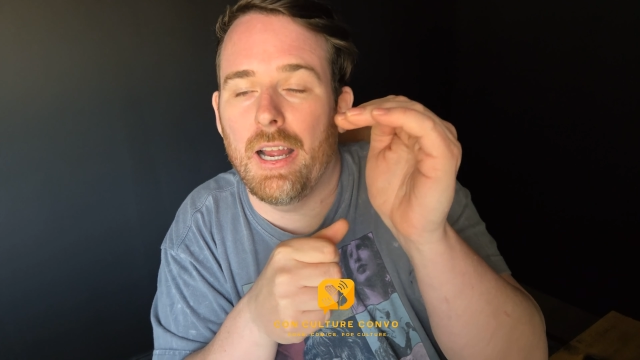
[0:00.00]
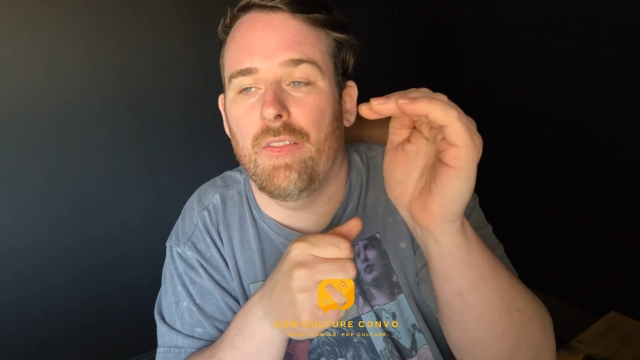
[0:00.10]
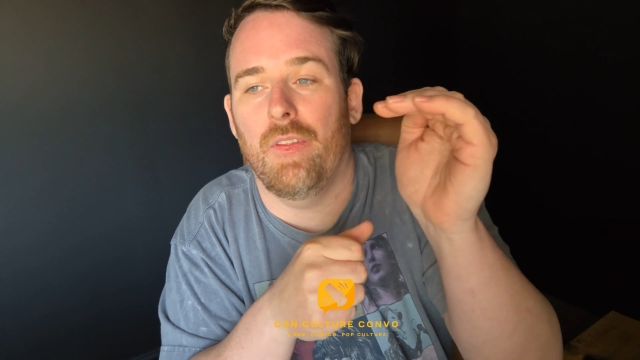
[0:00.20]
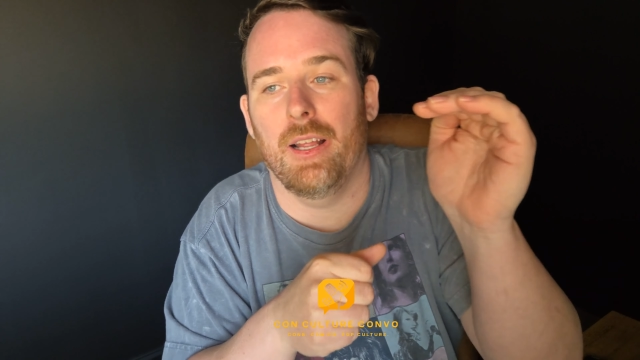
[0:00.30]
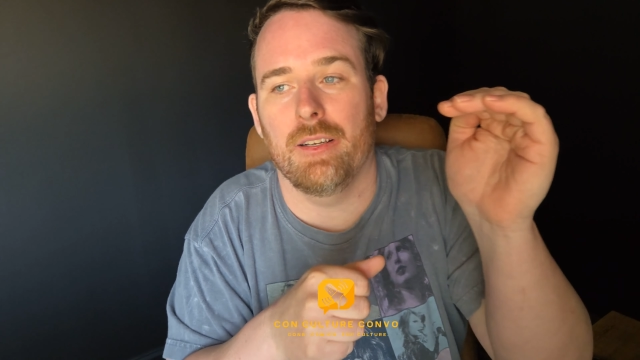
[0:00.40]

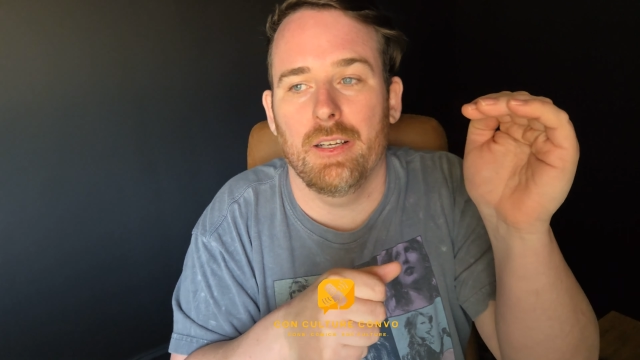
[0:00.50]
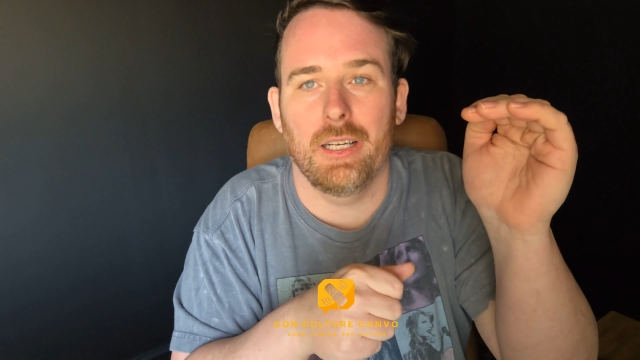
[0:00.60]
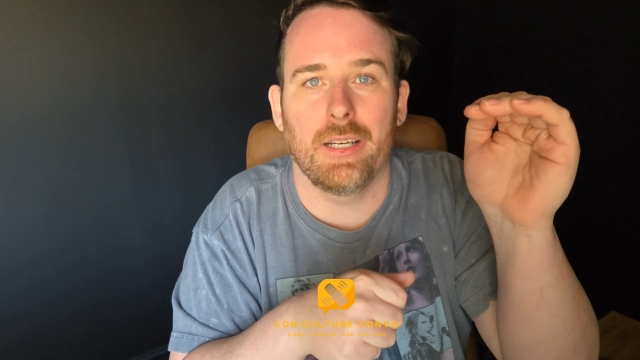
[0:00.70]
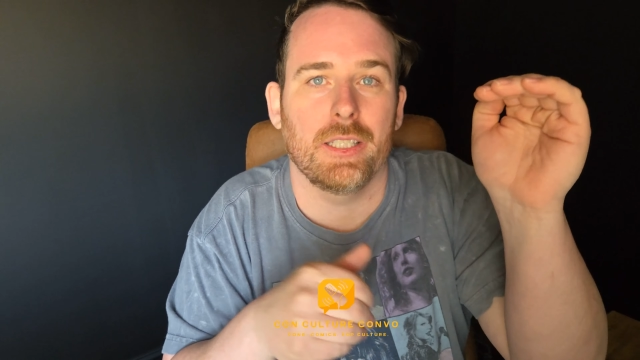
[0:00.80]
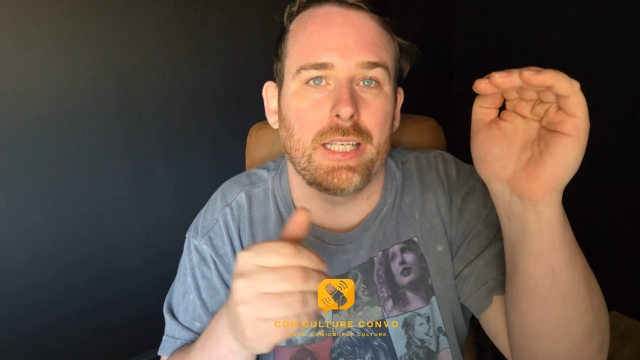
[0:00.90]
And then
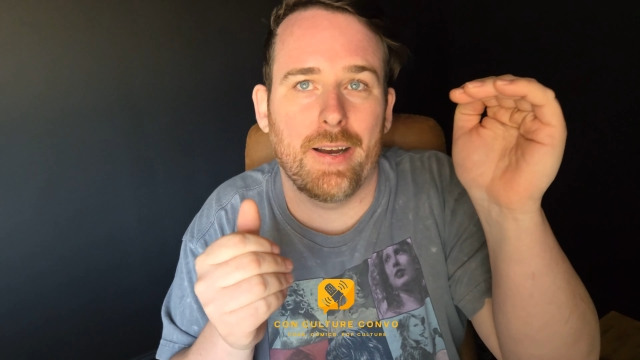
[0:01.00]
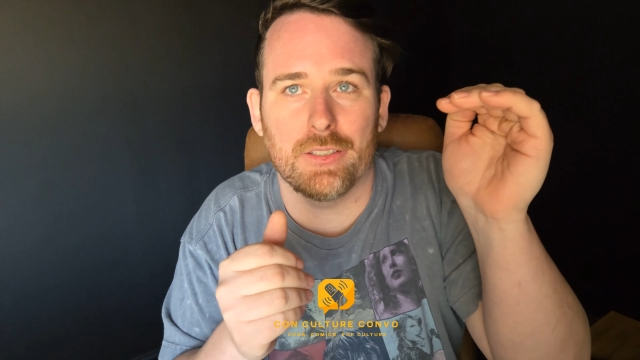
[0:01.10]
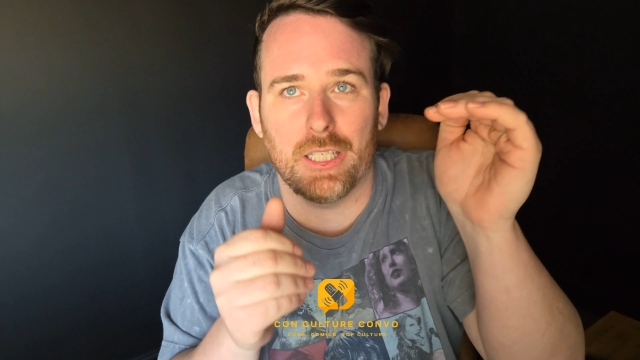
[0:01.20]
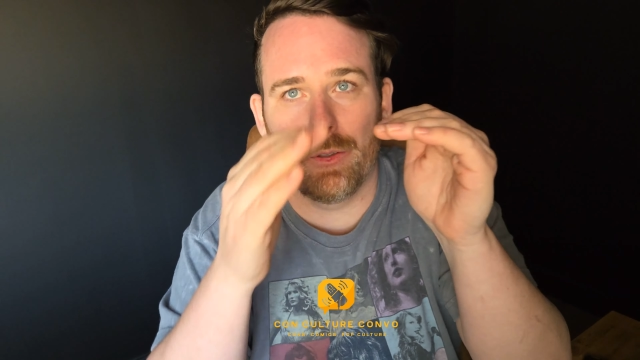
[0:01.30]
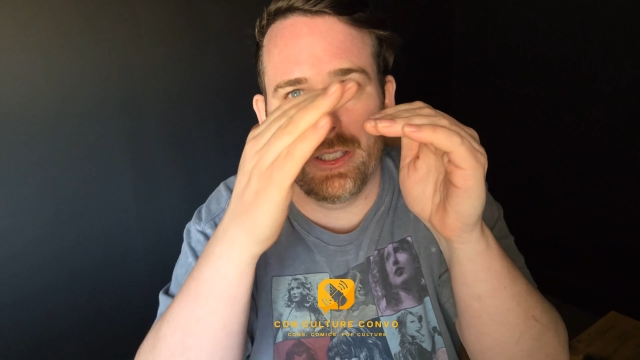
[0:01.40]
if the
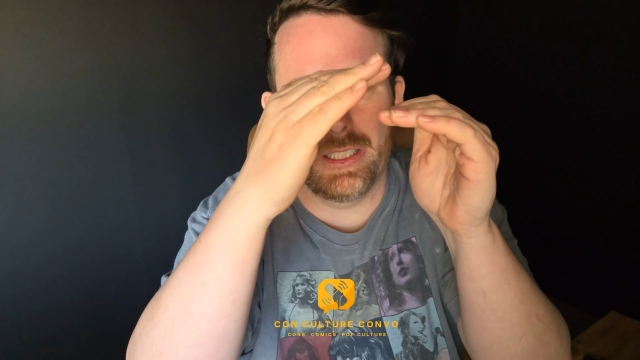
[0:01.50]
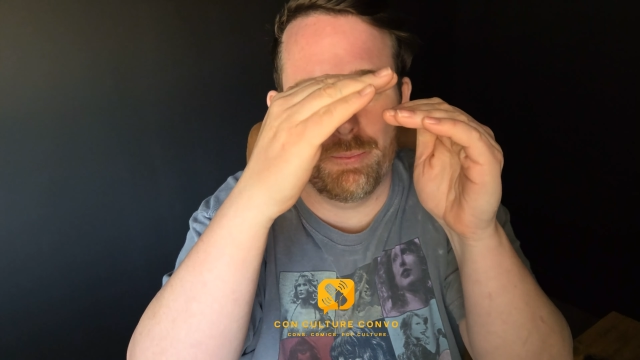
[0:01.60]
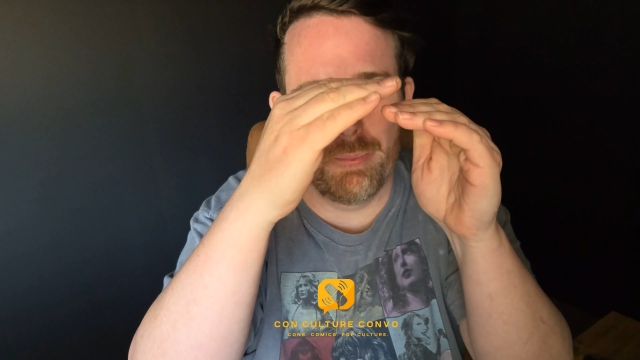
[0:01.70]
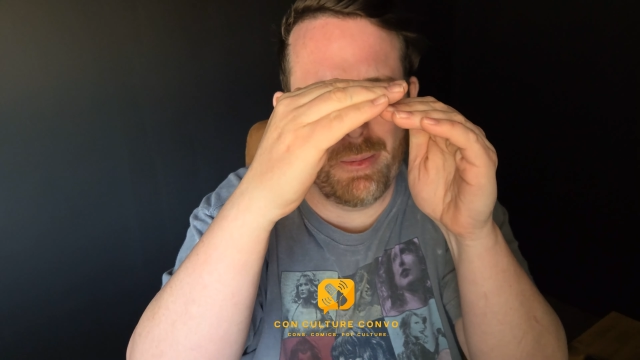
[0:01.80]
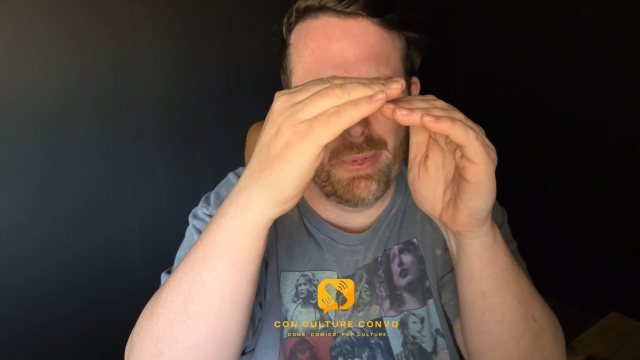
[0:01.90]
tariffs get released,
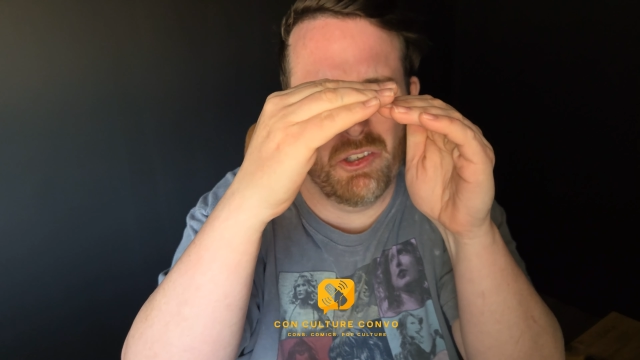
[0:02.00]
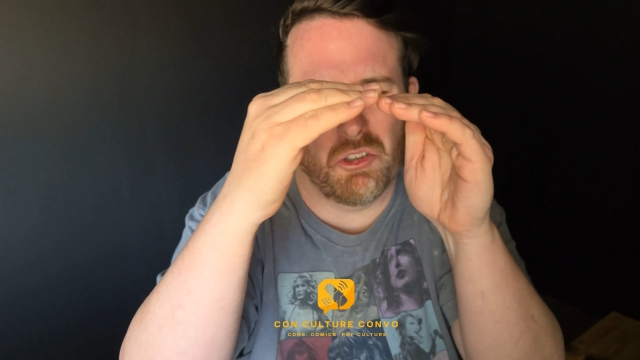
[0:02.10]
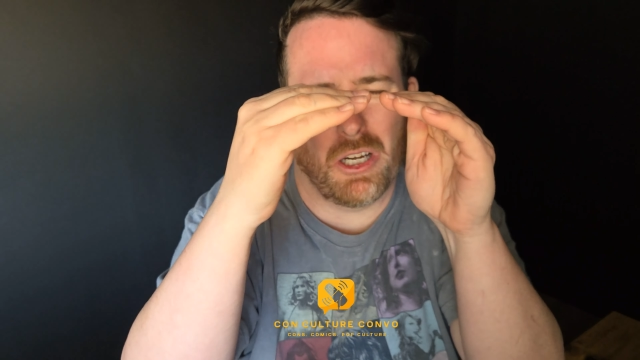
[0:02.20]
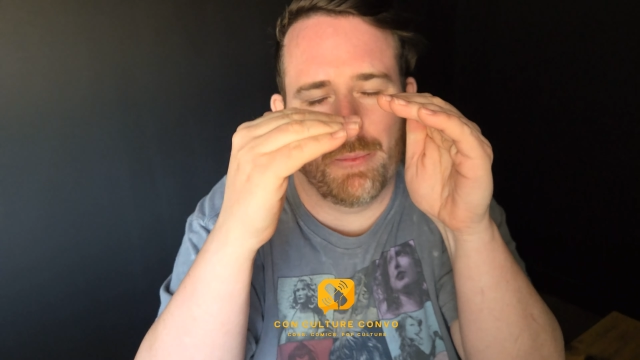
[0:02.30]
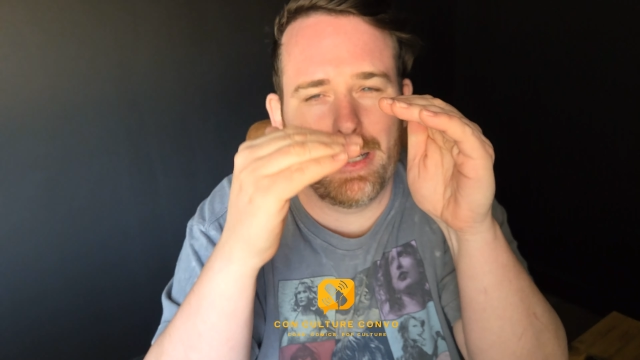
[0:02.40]
maybe they'll
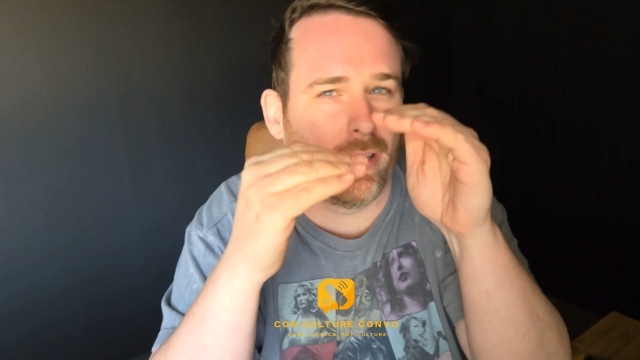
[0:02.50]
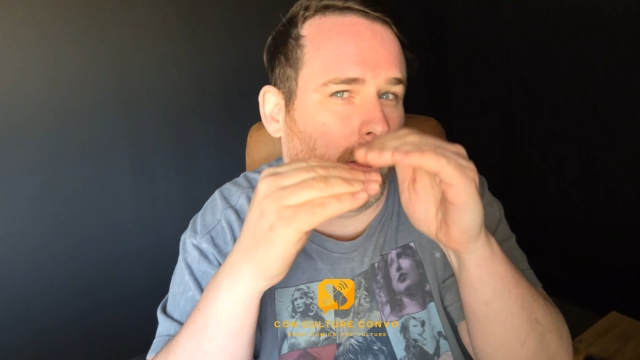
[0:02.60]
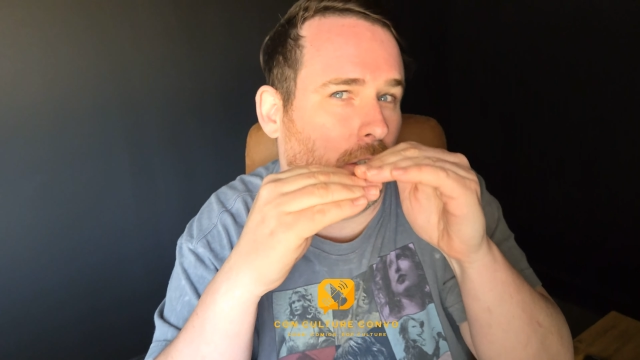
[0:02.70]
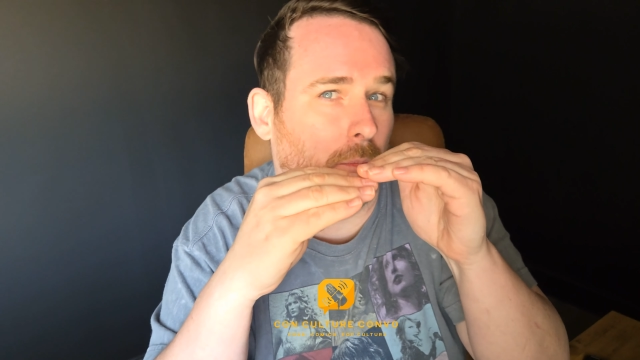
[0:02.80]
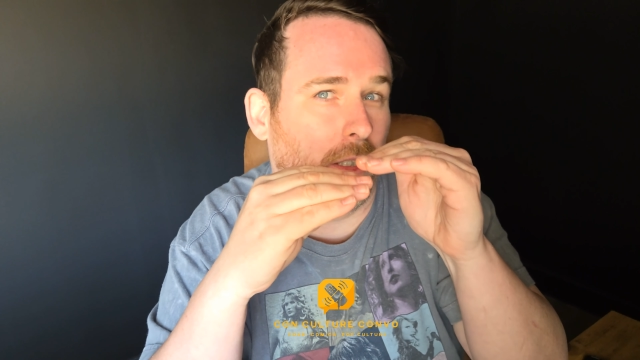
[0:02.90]
come down a
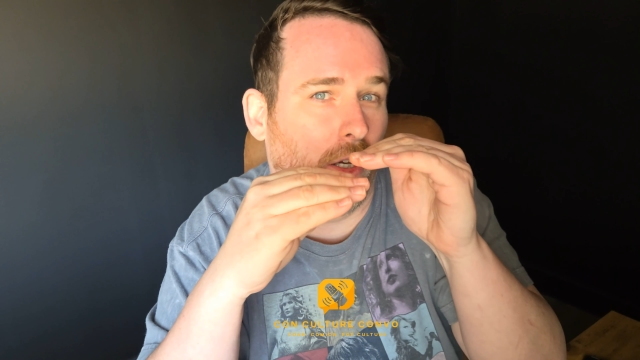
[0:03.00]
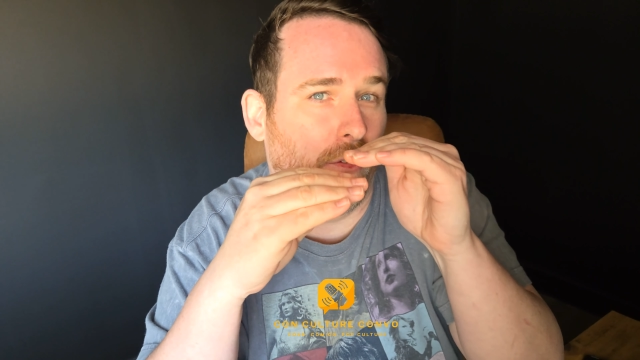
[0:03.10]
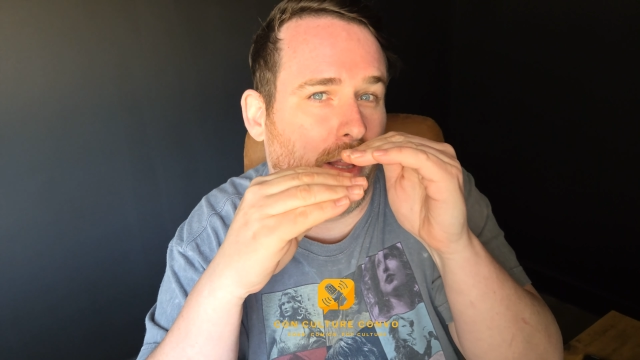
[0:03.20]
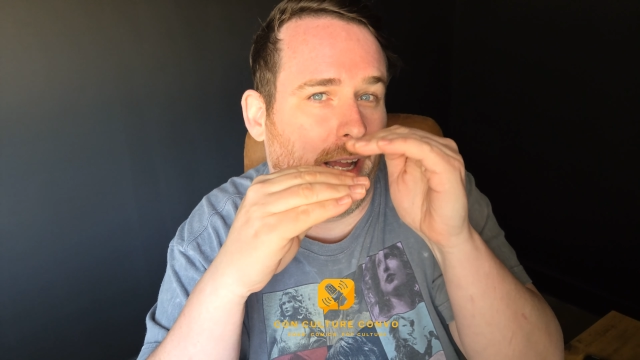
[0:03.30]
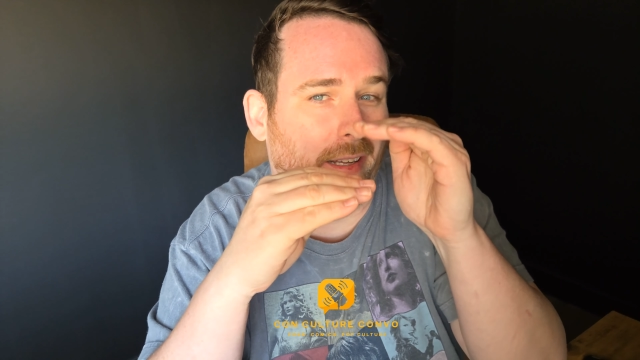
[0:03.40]
little below
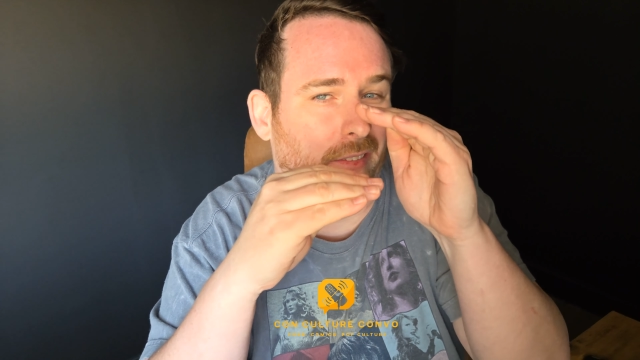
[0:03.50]
that.